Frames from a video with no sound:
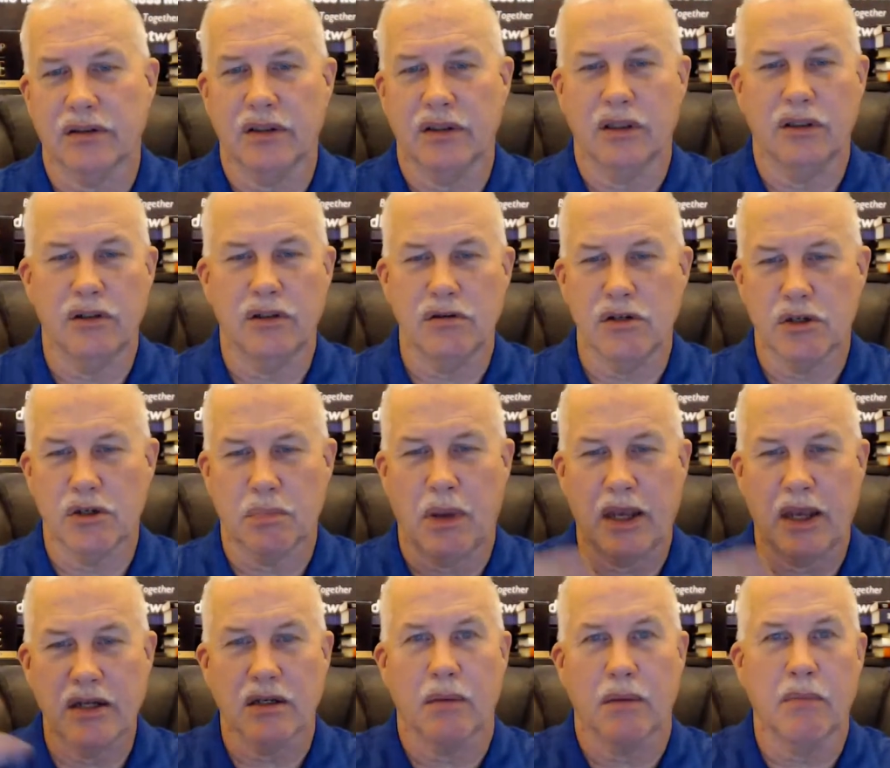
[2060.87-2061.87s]
that you can just pay
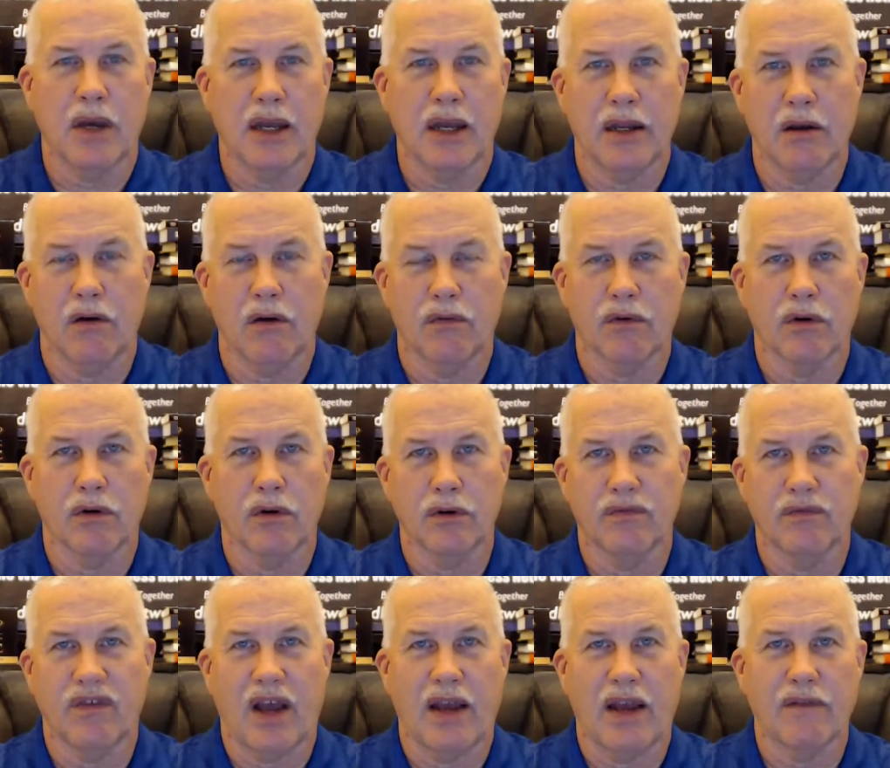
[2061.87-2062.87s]
somebody over on
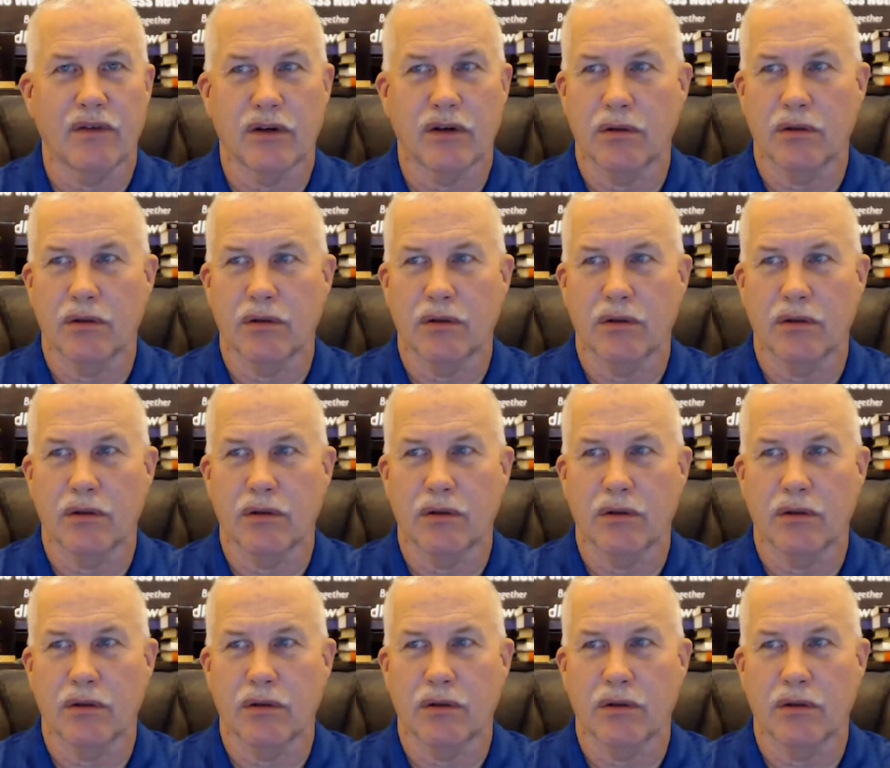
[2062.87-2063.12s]
Fiverr to